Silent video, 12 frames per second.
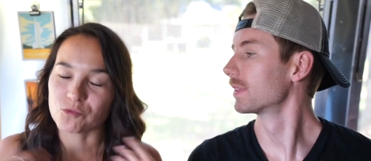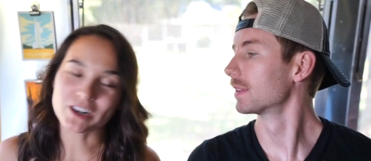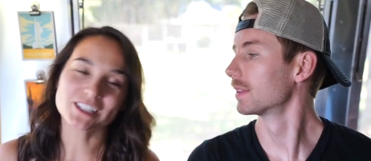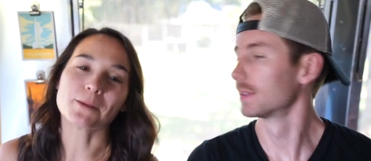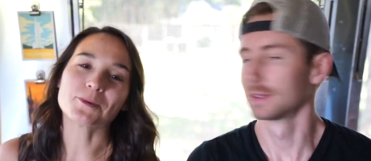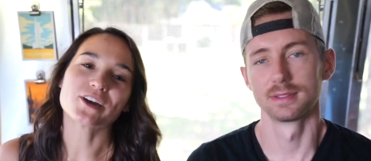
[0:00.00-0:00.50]

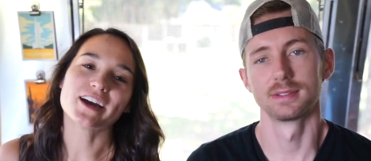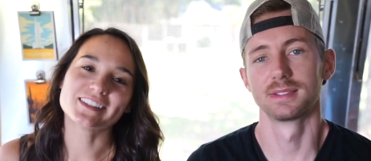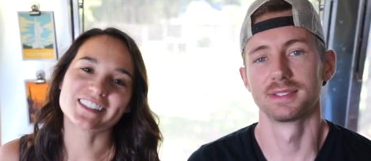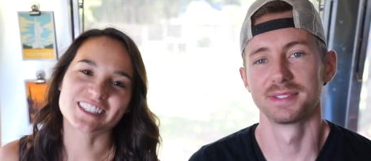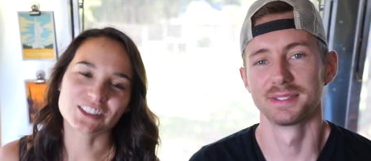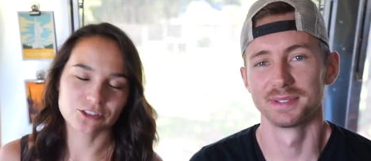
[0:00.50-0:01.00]
Speaker 1: What is up, you
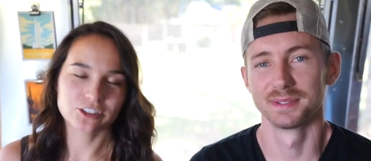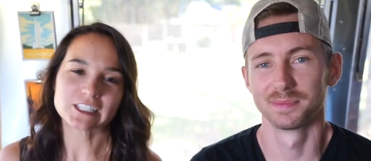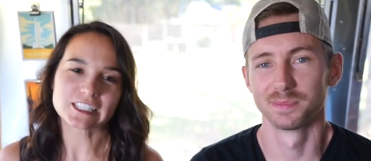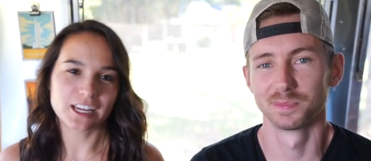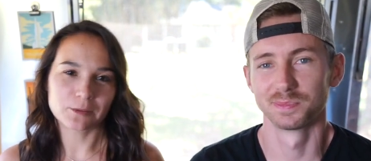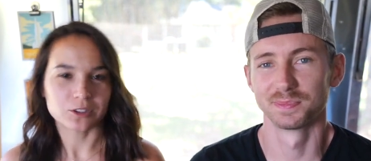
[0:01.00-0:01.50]
guys? It is
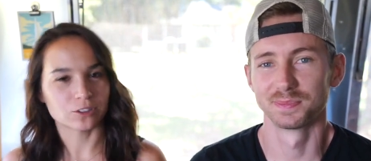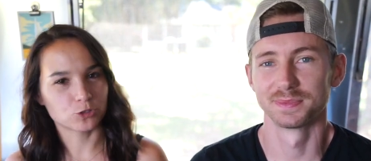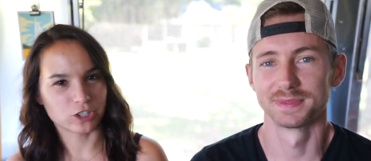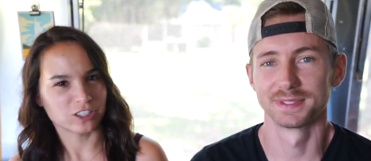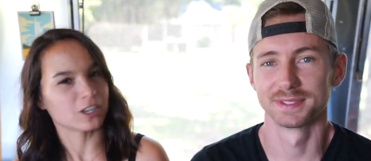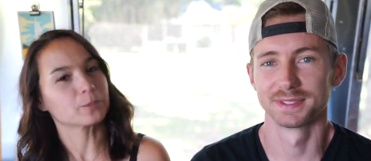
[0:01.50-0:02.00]
Lauren and Sam. We're the
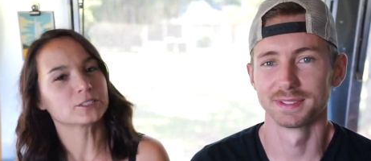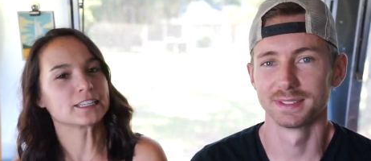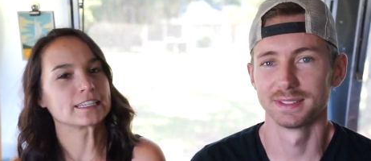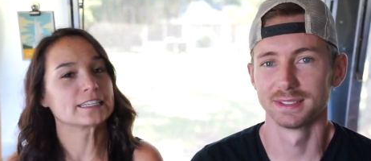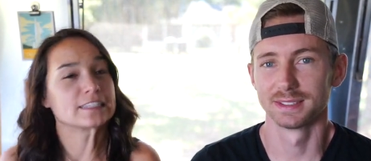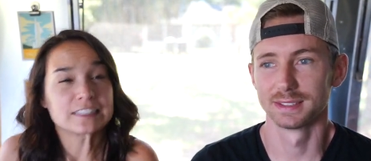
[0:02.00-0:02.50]
trailer couple
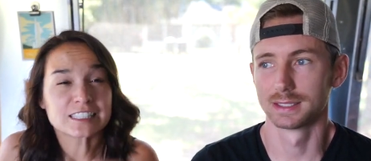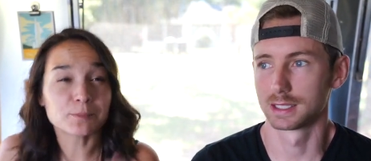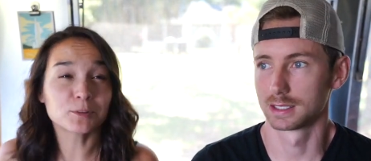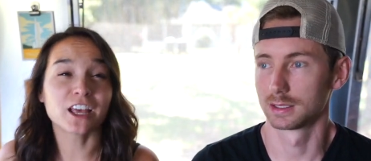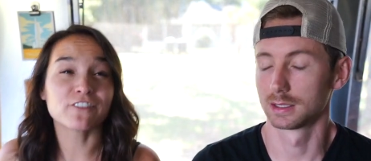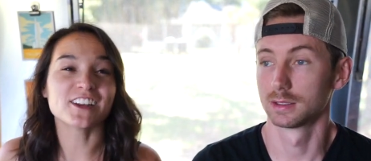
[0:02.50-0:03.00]
dedicated to the
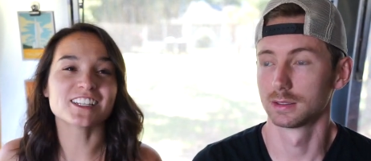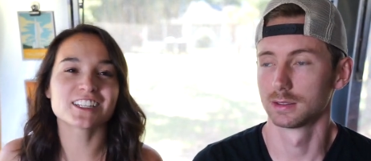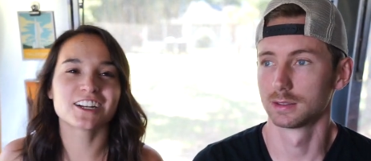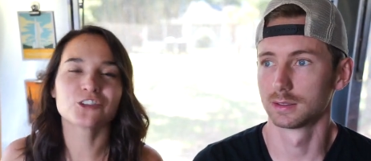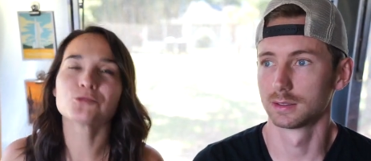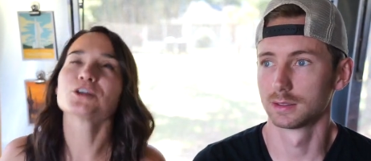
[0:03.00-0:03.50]
simple life, and
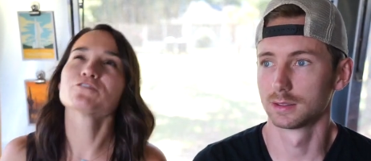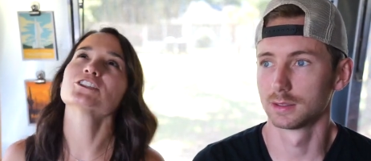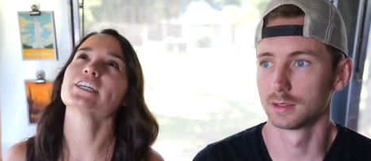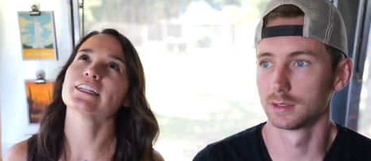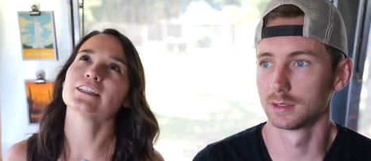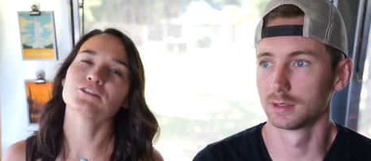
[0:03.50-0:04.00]
it's another
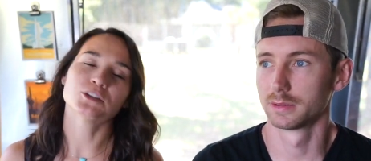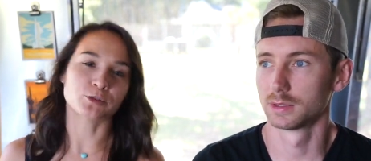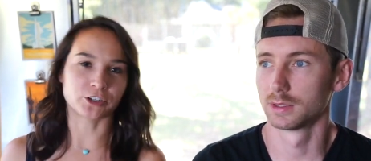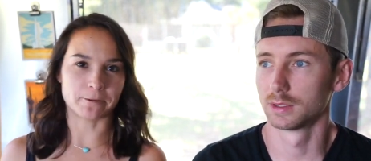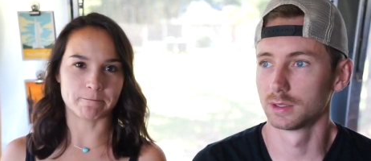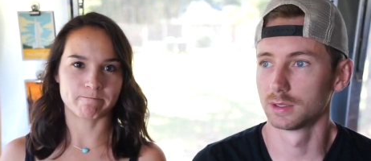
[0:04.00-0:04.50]
wonderful day to live in the
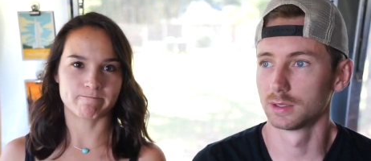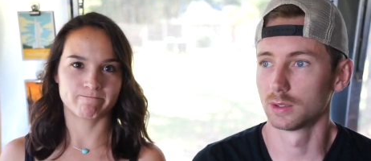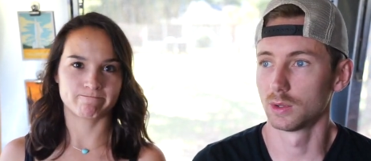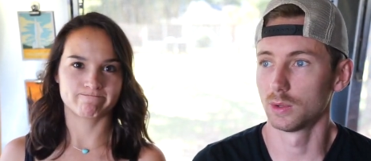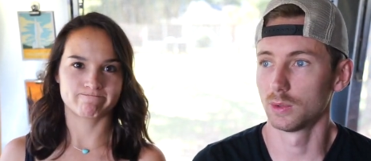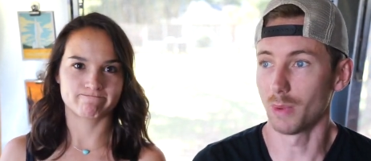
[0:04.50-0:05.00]
burrito.
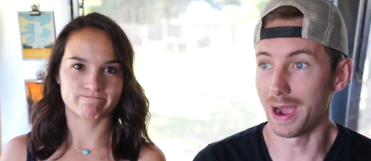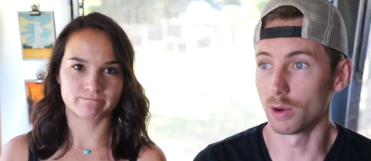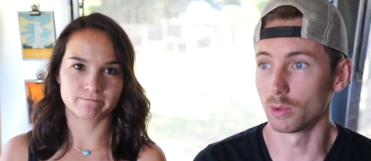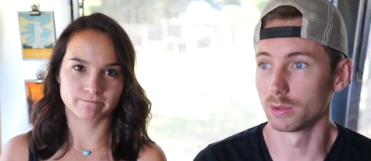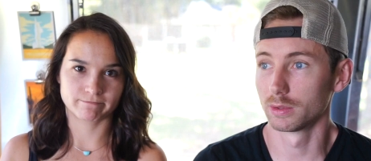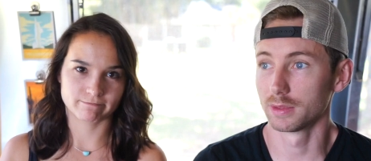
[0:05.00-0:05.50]
Speaker 2: Wow,
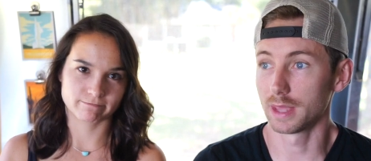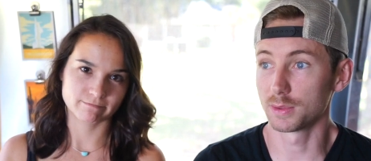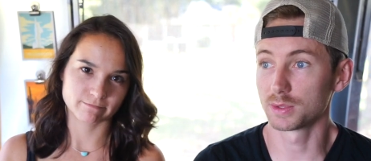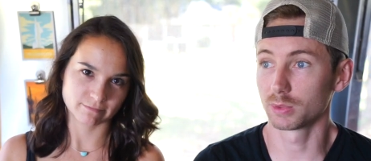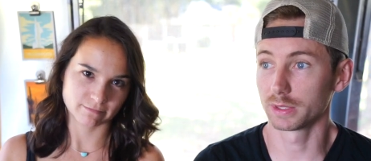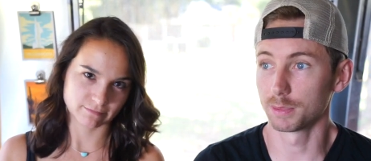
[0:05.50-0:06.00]
that
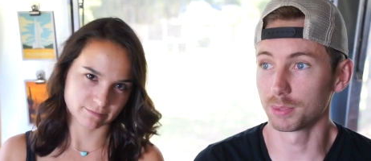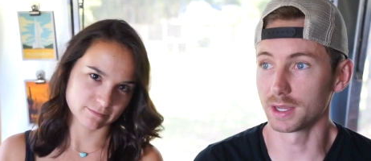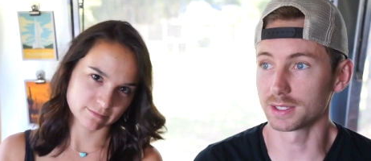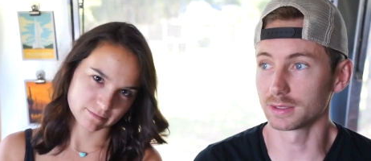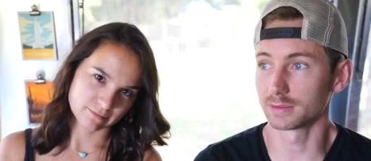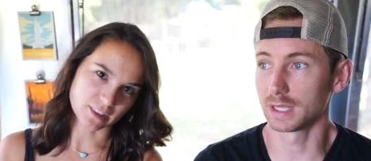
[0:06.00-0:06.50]
was really
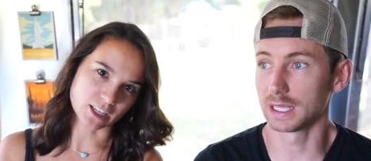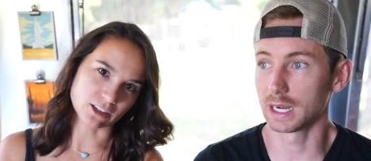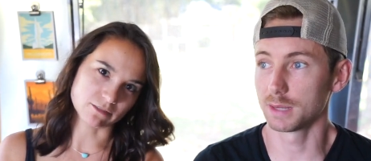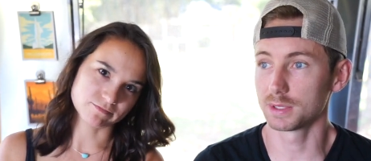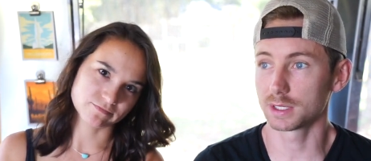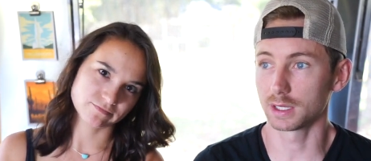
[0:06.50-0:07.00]
impressive.
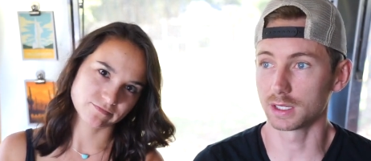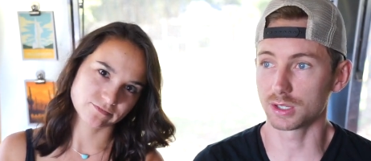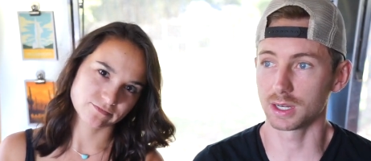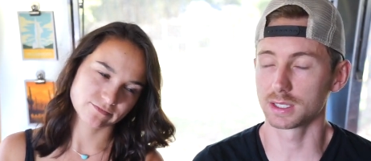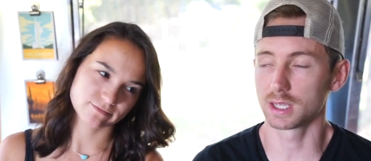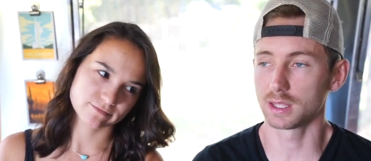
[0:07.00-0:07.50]
And I'm just going
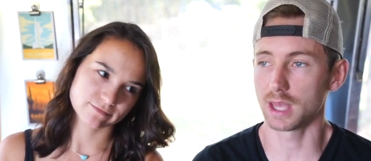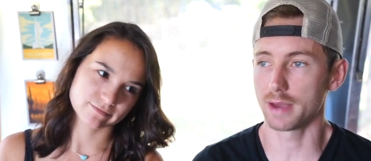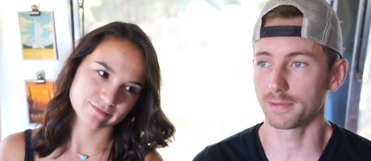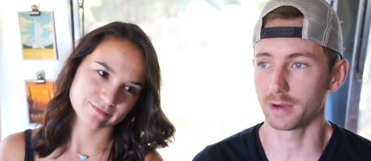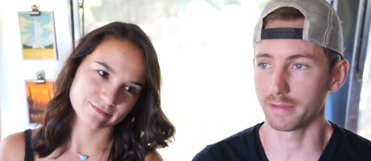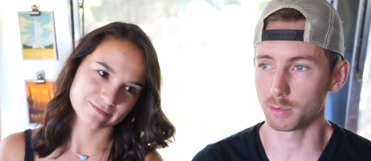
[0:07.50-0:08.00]
to translate
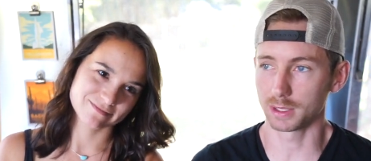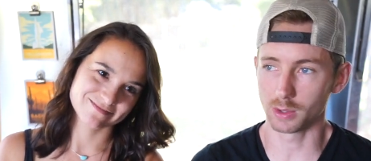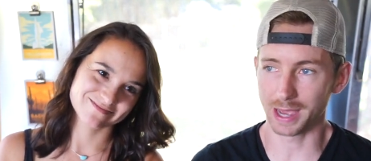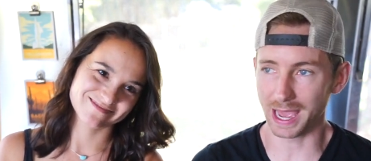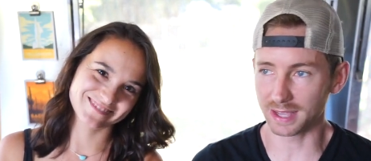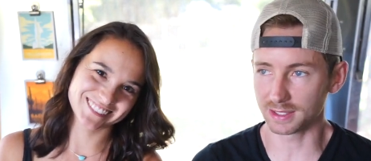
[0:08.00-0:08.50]
that for everybody
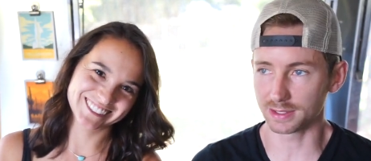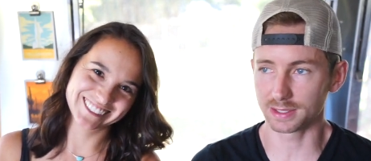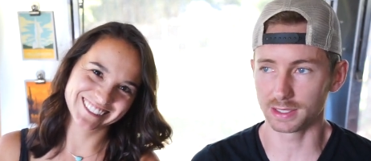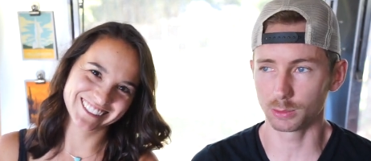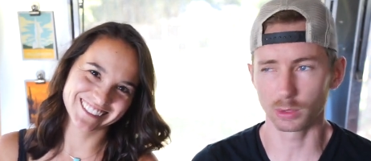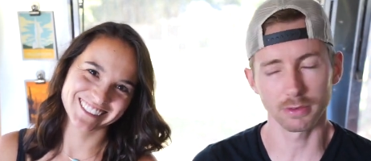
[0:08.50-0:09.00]
who hasn't
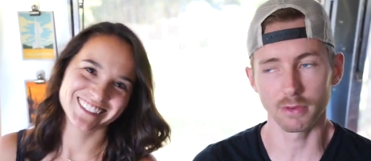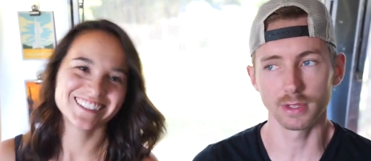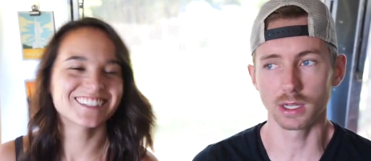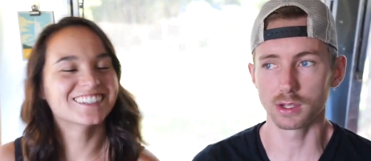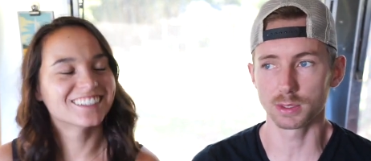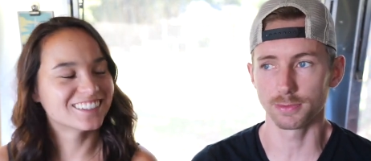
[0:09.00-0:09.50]
seen one of our
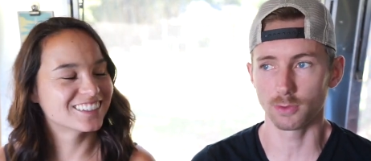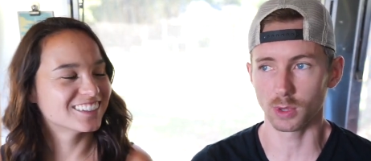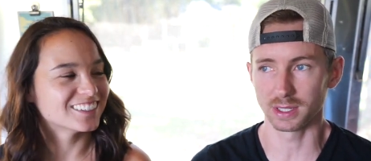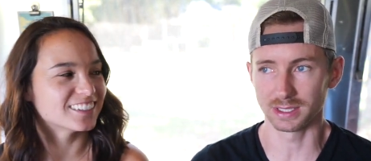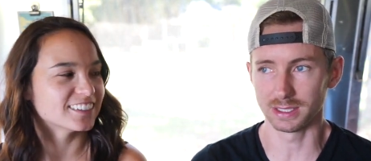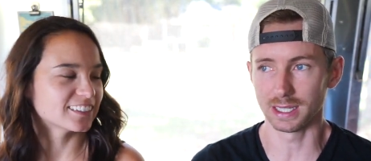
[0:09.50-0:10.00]
videos
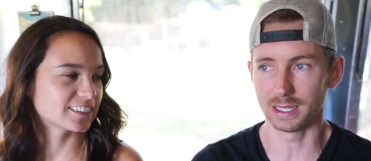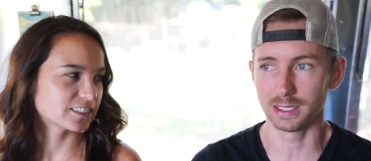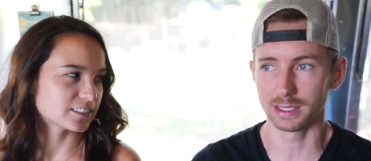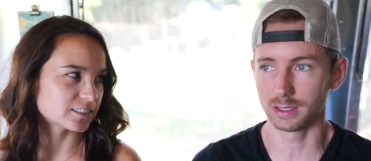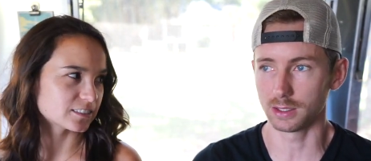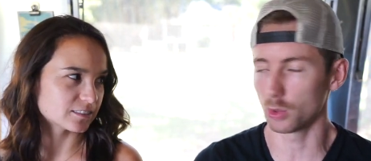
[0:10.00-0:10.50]
before and
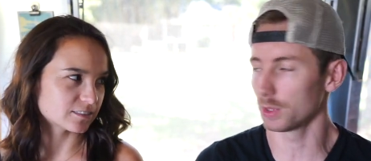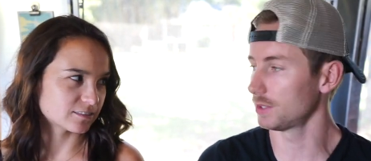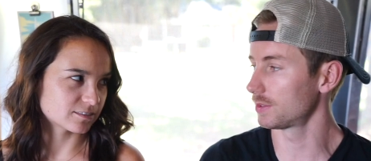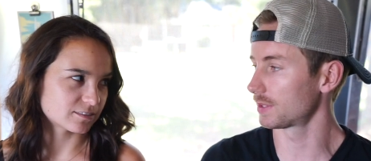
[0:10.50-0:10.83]
didn't know what you